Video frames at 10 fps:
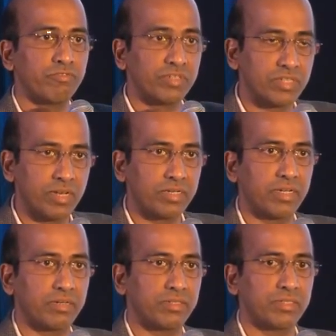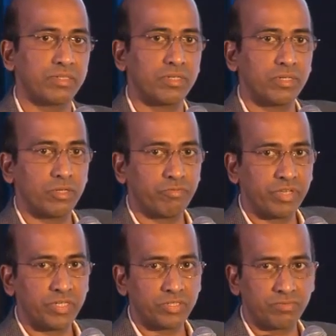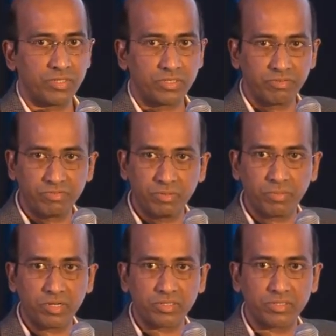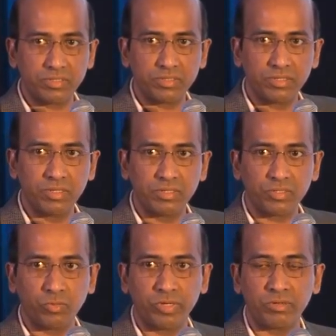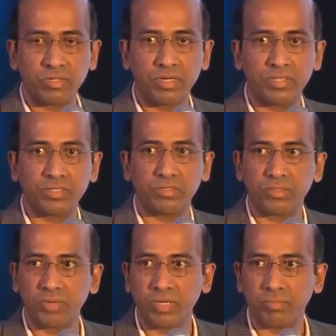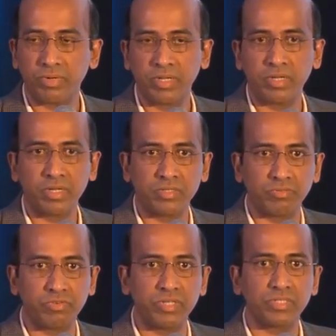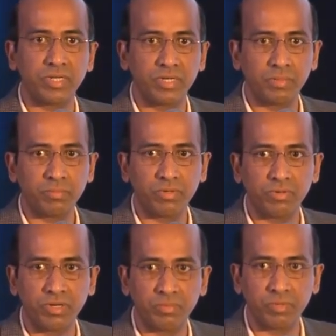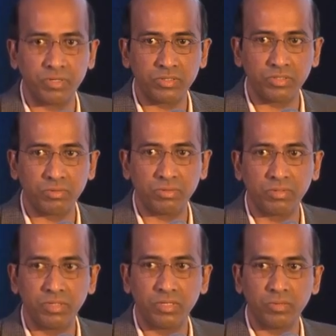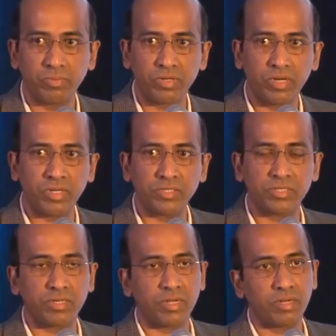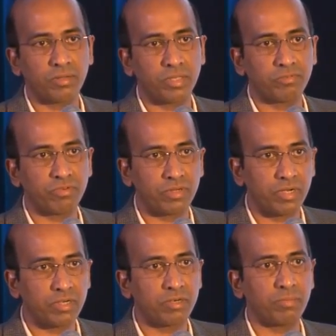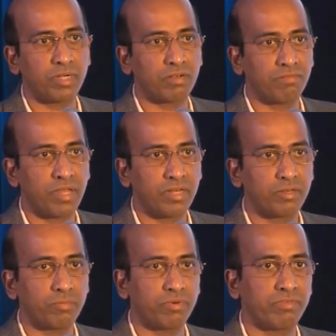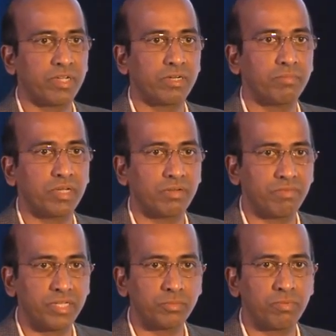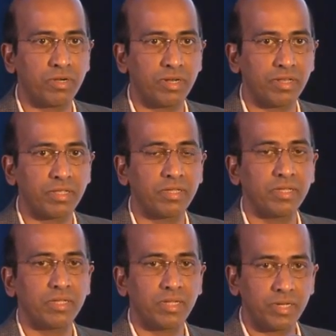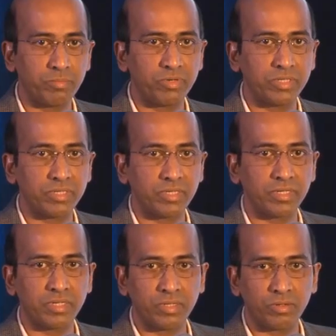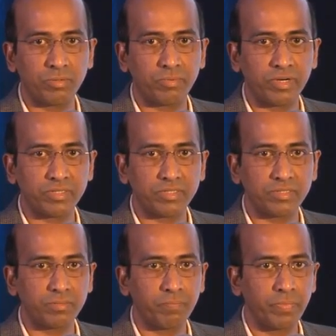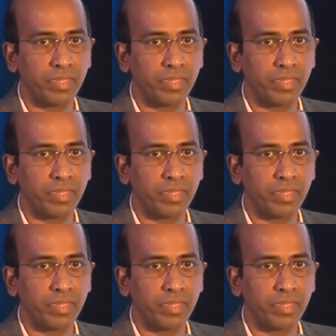facilitators of each of these different boxes. So we don't consider 3D printing as a freestanding program on its own. We're constantly looking for incremental value provided by advanced modeling and printing in the whole process.